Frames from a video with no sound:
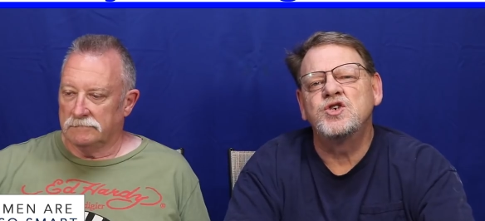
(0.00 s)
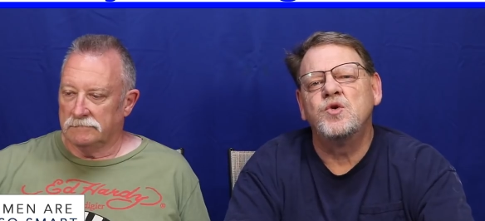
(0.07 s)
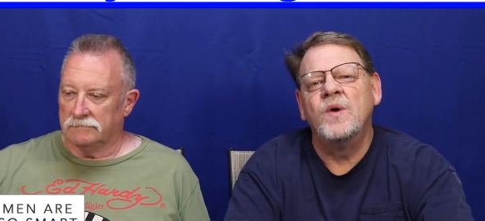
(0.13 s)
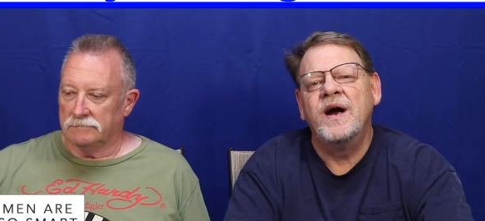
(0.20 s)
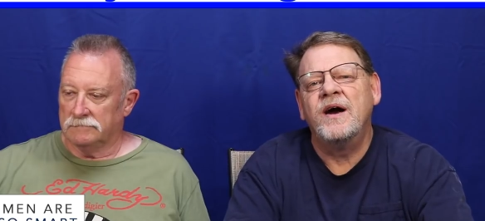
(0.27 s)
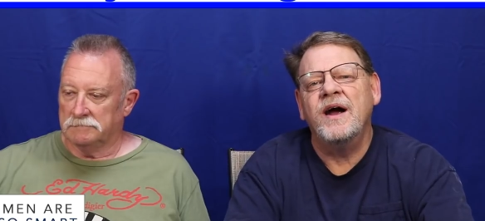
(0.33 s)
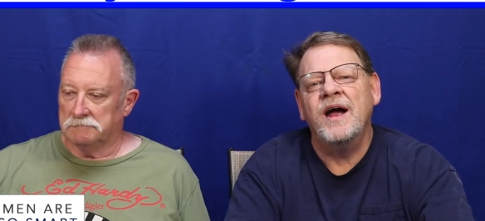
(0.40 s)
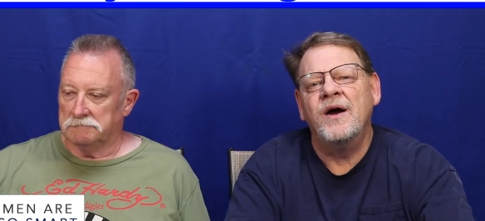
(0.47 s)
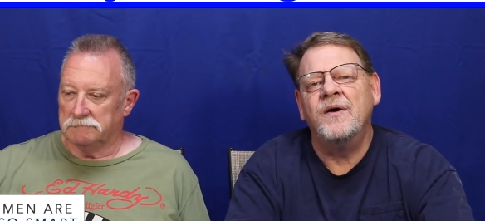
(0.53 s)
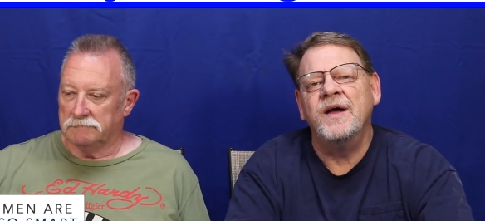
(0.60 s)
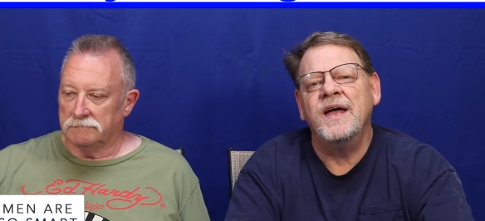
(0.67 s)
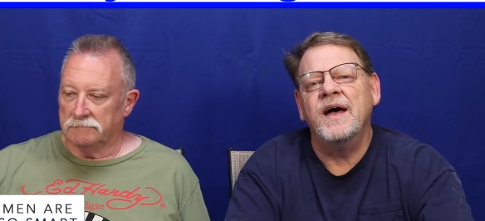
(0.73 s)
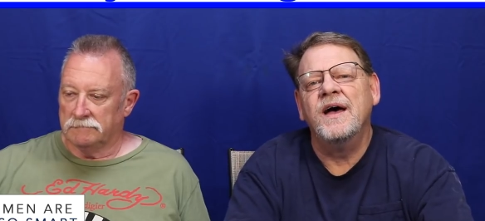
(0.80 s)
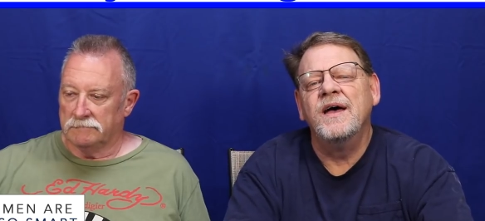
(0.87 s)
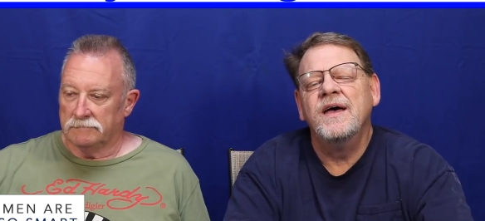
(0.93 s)
Speaker 1: square
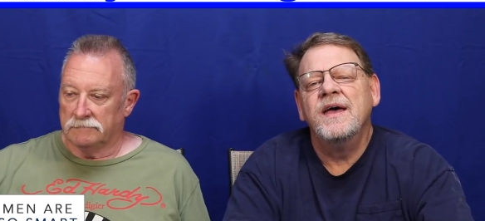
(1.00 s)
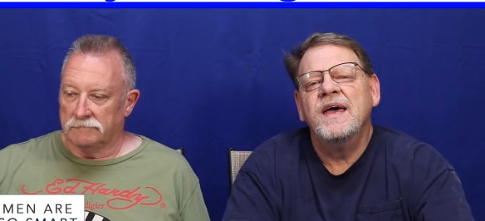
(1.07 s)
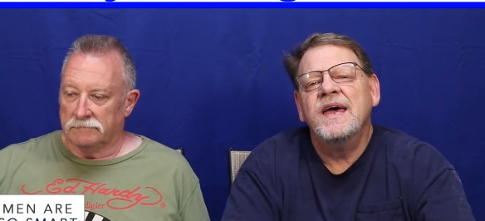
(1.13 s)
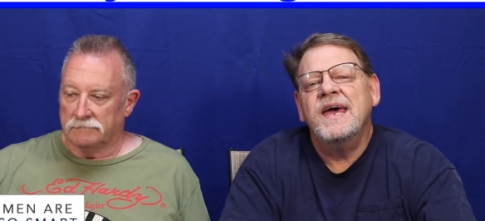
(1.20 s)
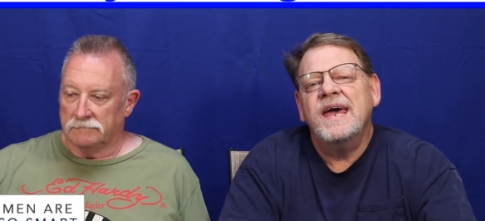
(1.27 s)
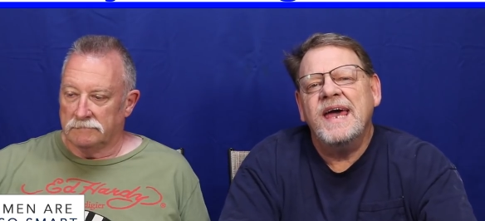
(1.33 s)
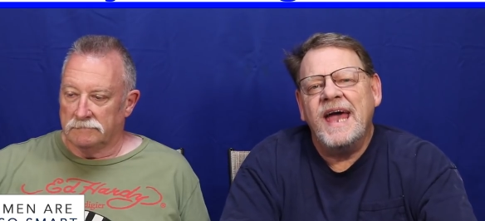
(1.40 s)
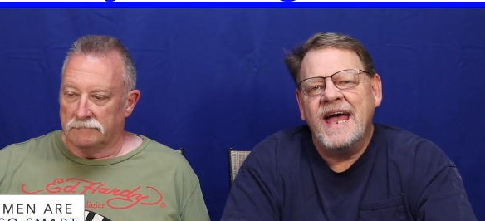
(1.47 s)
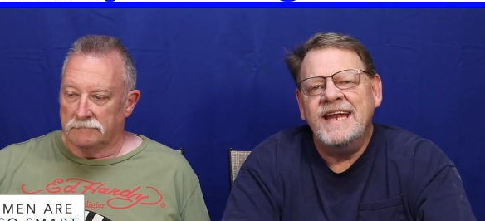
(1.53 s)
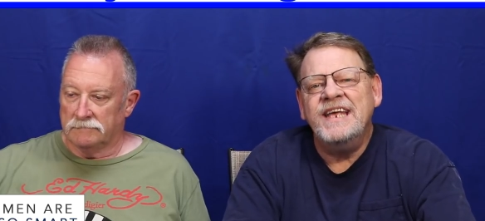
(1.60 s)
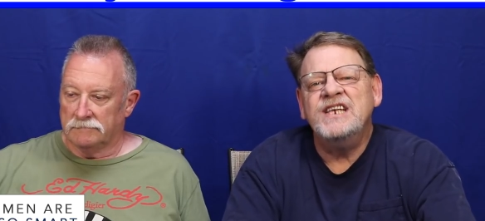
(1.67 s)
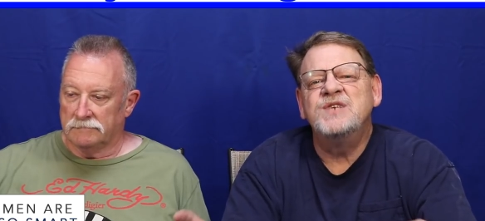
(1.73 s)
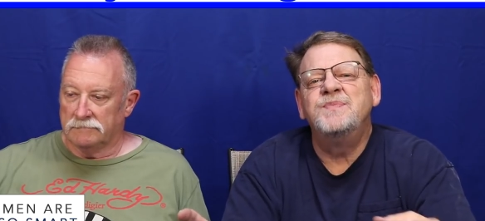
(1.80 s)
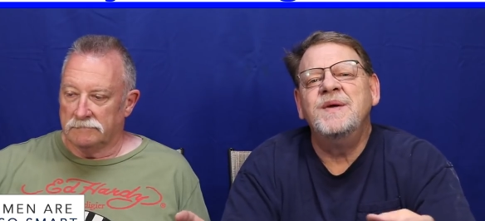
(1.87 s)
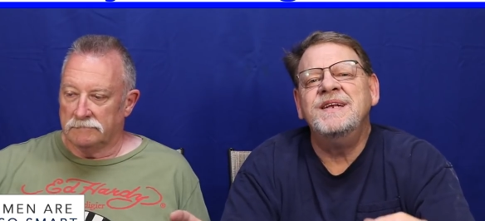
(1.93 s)
area, and
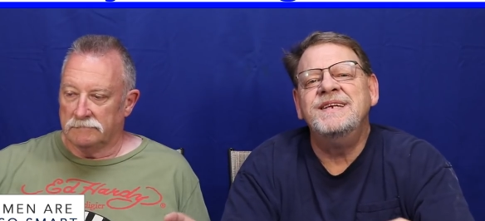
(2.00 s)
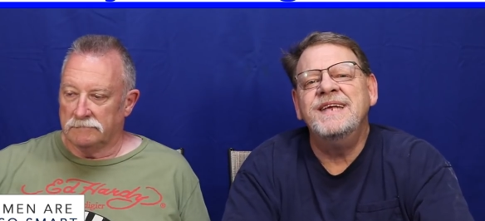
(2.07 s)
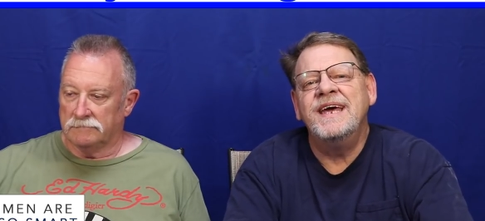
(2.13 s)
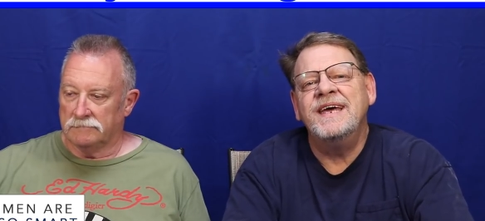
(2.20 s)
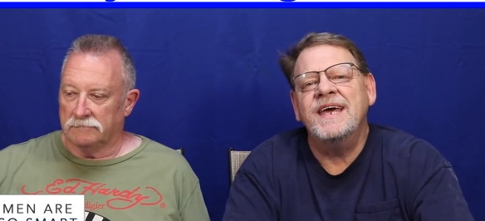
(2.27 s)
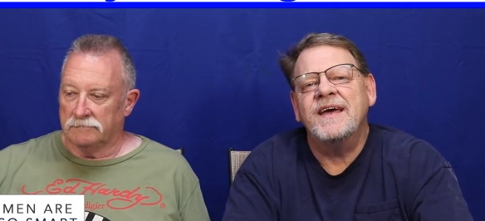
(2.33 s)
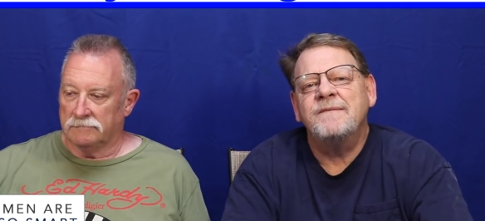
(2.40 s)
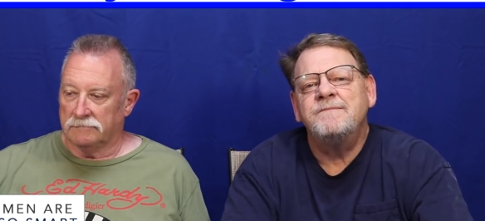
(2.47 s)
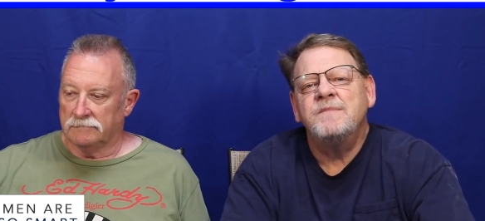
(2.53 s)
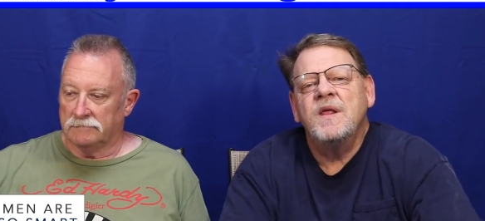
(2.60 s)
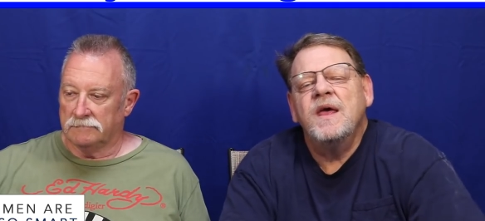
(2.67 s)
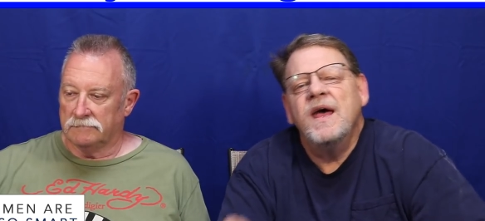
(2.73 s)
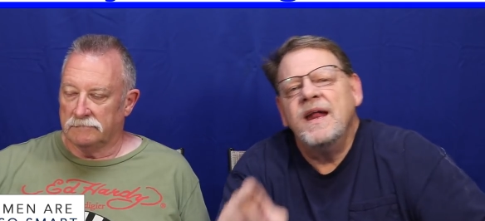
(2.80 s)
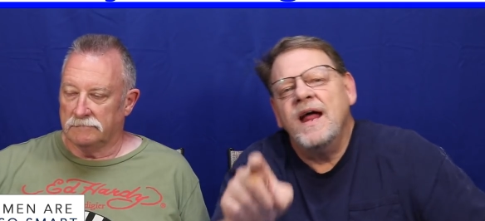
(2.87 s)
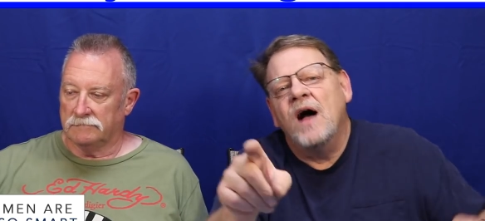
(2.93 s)
he's been digging.
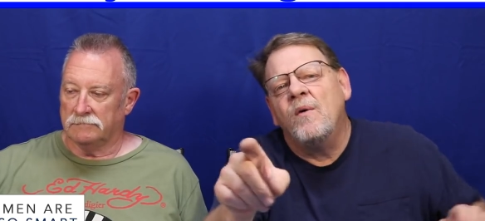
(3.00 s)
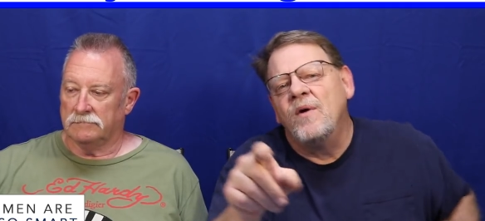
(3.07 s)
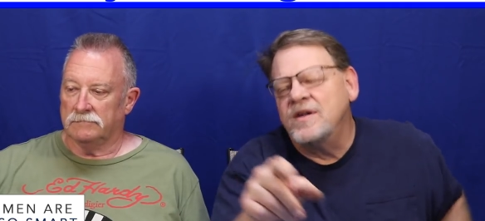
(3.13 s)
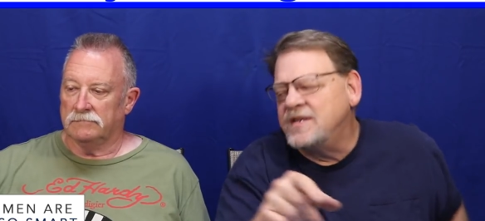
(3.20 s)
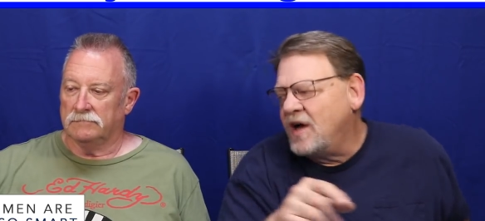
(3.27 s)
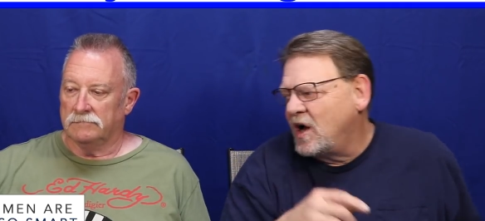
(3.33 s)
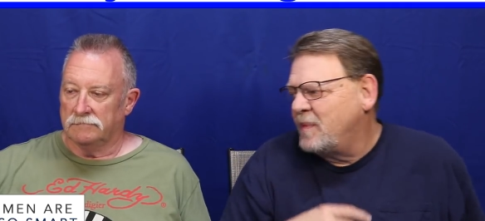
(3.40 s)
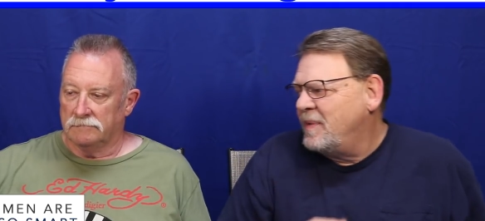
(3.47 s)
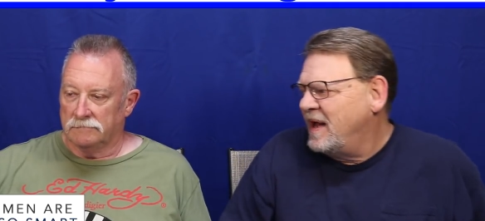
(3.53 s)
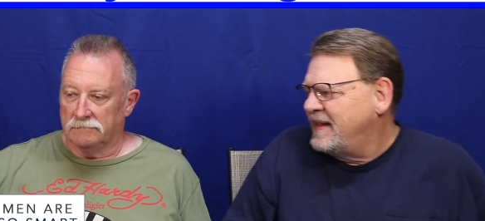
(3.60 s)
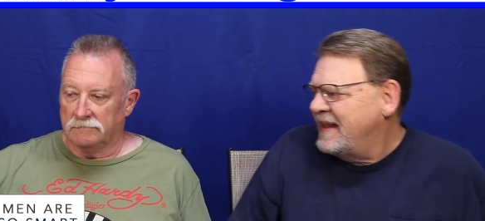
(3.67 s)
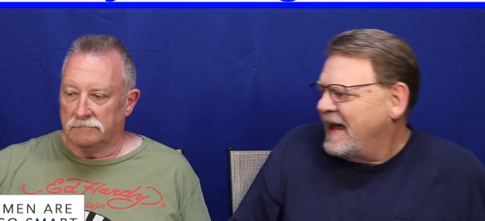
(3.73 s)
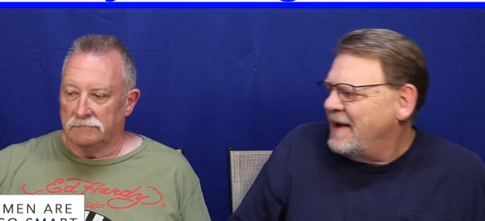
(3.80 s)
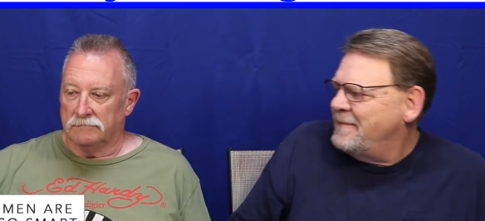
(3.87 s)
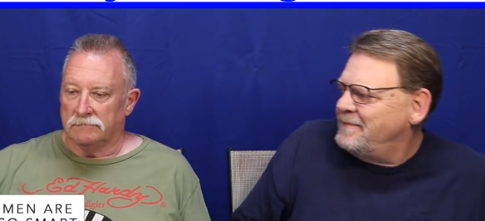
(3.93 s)
And I want to talk about
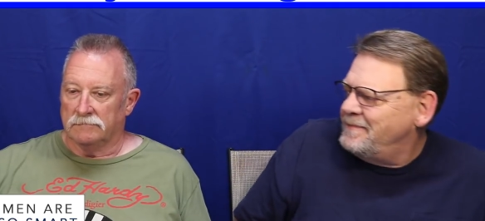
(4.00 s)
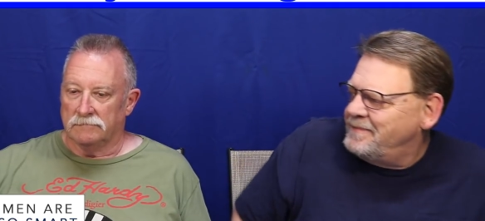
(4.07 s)
that.